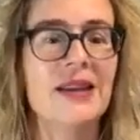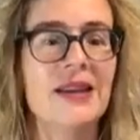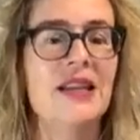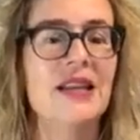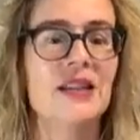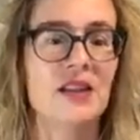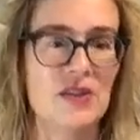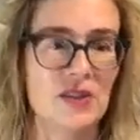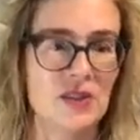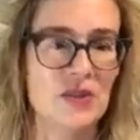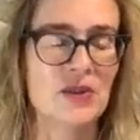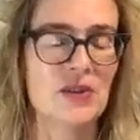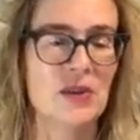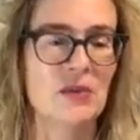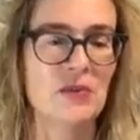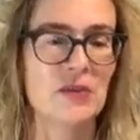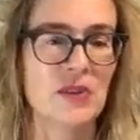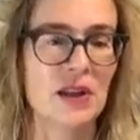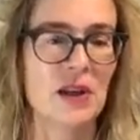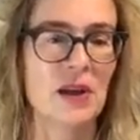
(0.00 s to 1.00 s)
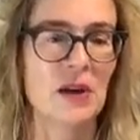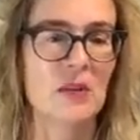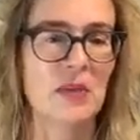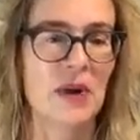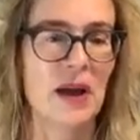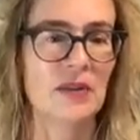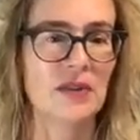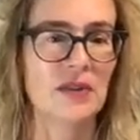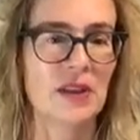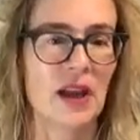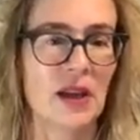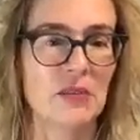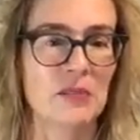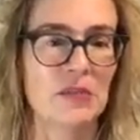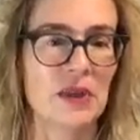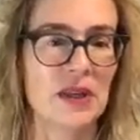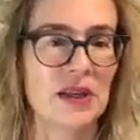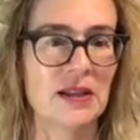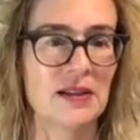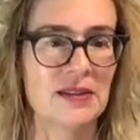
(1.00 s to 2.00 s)
need to do something about that
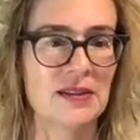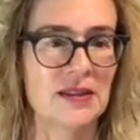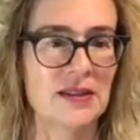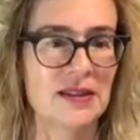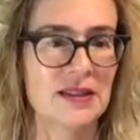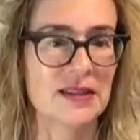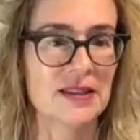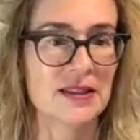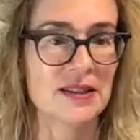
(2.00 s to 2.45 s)
because,